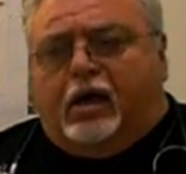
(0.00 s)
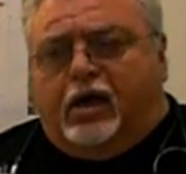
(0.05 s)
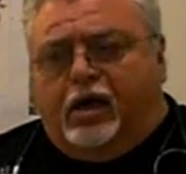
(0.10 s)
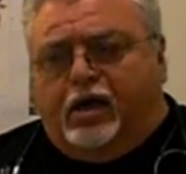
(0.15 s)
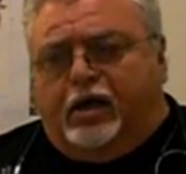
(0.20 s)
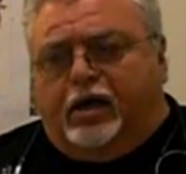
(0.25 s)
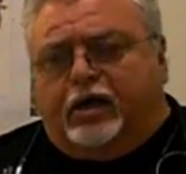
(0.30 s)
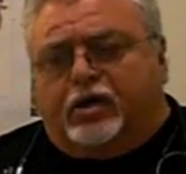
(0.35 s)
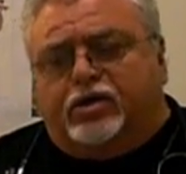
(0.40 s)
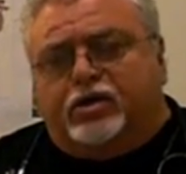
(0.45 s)

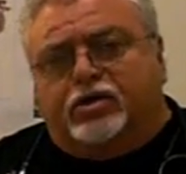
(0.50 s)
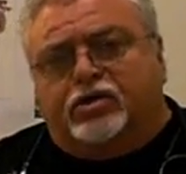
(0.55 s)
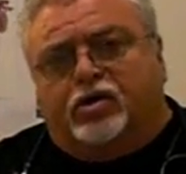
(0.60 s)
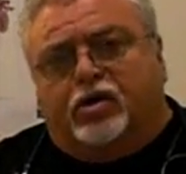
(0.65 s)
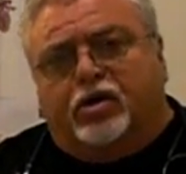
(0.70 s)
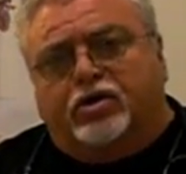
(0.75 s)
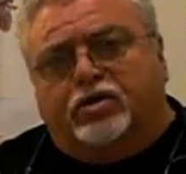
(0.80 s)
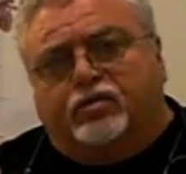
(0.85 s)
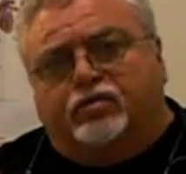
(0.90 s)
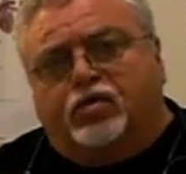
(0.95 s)
It's a
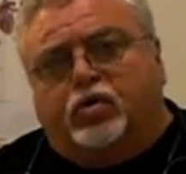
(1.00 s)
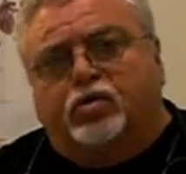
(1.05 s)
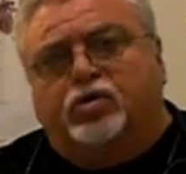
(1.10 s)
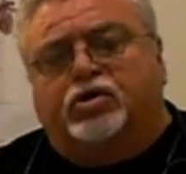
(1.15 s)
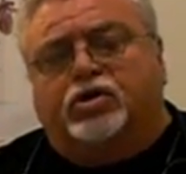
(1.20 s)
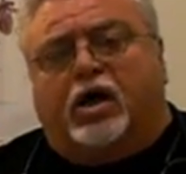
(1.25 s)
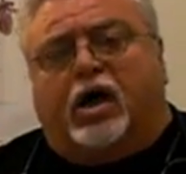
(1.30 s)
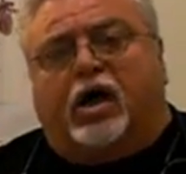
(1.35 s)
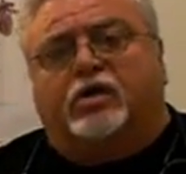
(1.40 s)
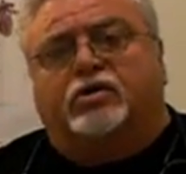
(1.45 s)
series of 2
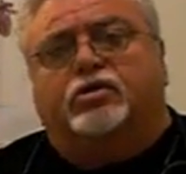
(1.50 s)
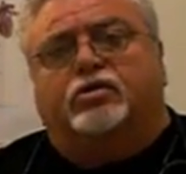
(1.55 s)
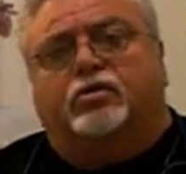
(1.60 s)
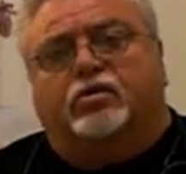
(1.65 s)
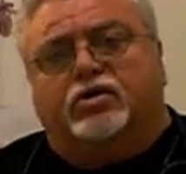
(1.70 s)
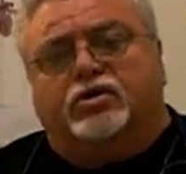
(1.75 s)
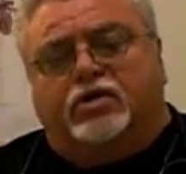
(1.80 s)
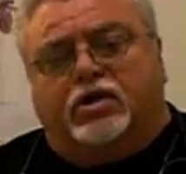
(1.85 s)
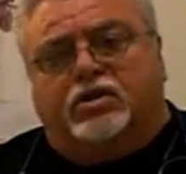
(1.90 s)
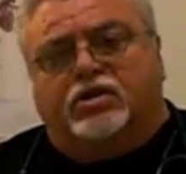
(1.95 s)
shots.
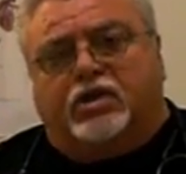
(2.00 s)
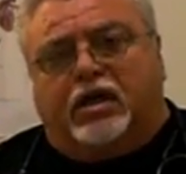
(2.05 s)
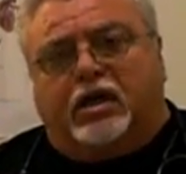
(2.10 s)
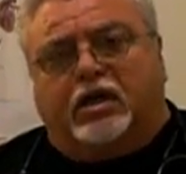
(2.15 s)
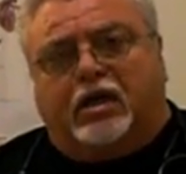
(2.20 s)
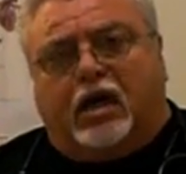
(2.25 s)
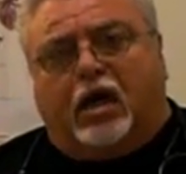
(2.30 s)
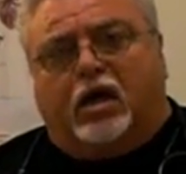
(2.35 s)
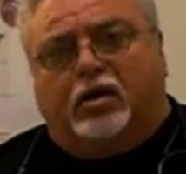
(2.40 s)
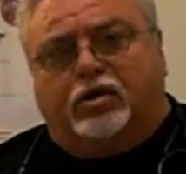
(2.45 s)
They're
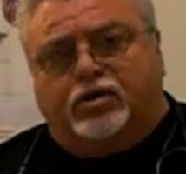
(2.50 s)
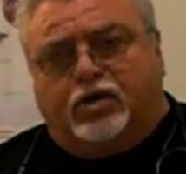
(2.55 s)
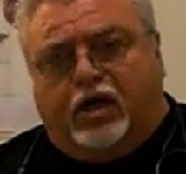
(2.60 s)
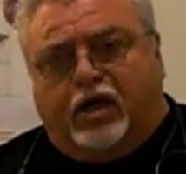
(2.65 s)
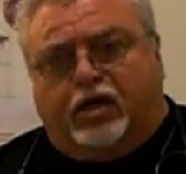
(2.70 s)
$16